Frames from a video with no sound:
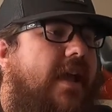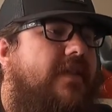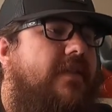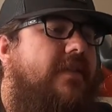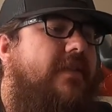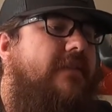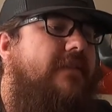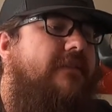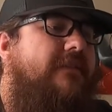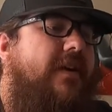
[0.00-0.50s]
and
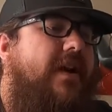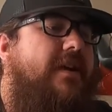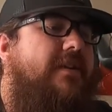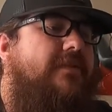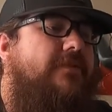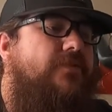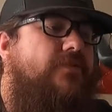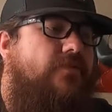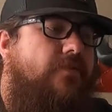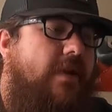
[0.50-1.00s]
then the
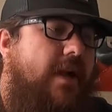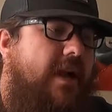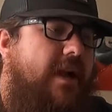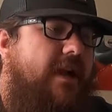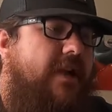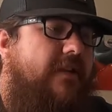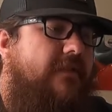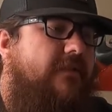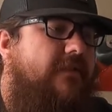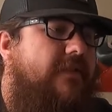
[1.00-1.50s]
final
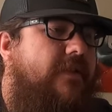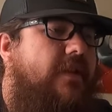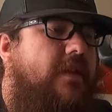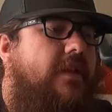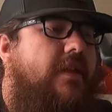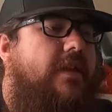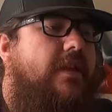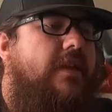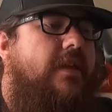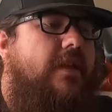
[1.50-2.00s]
drive,
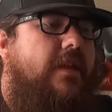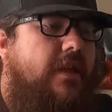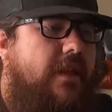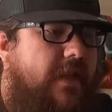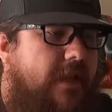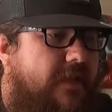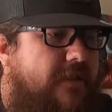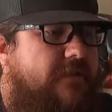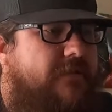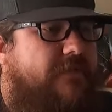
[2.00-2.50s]

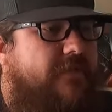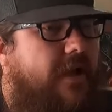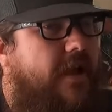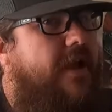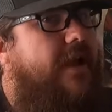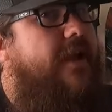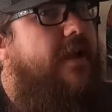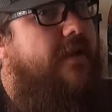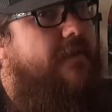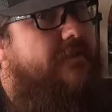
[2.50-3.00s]
if I